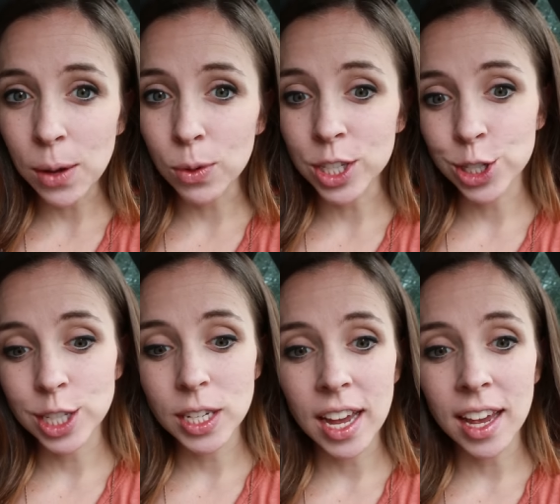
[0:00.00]
It was
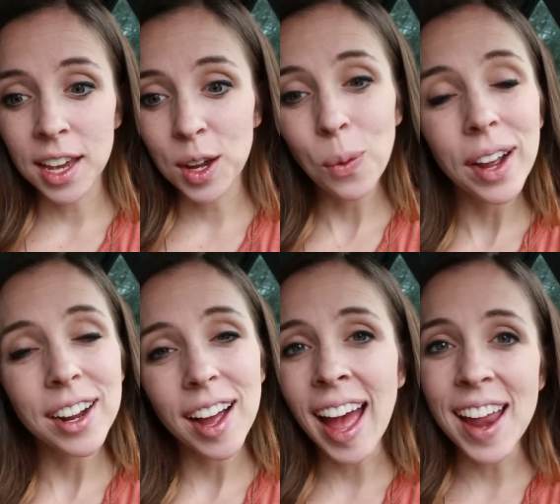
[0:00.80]
just a
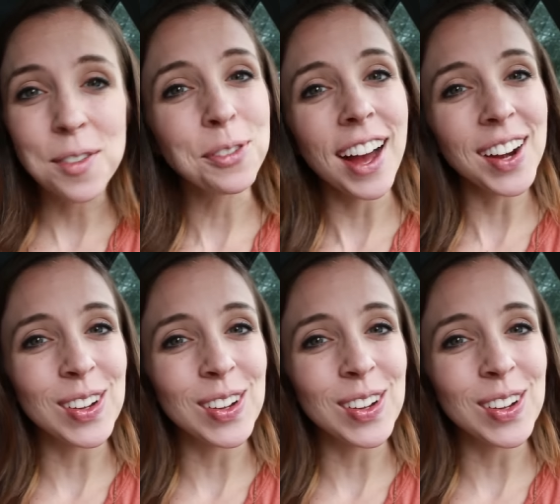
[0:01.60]
quick and fun